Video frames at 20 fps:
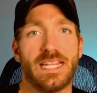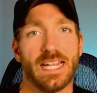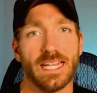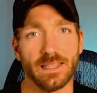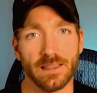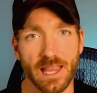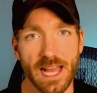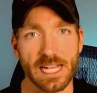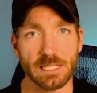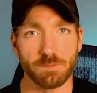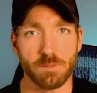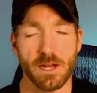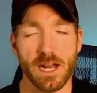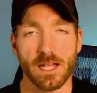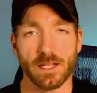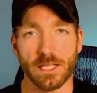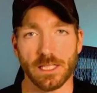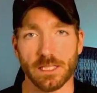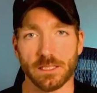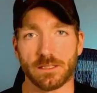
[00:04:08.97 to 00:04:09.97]
And last but
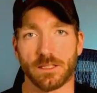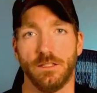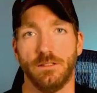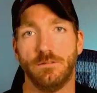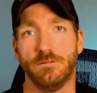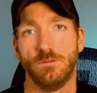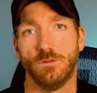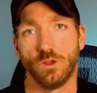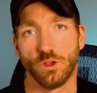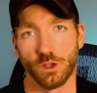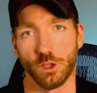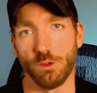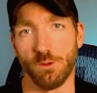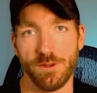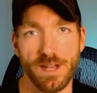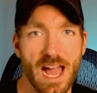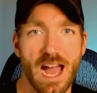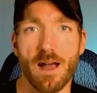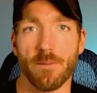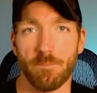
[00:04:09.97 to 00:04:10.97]
not least, do
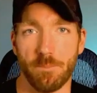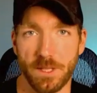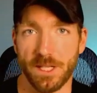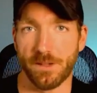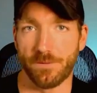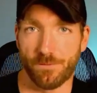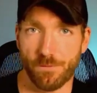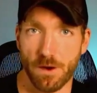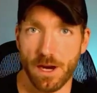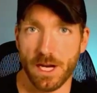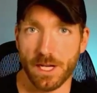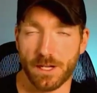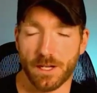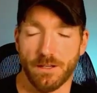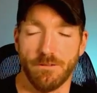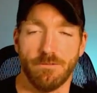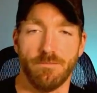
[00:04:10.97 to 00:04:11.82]
not be afraid.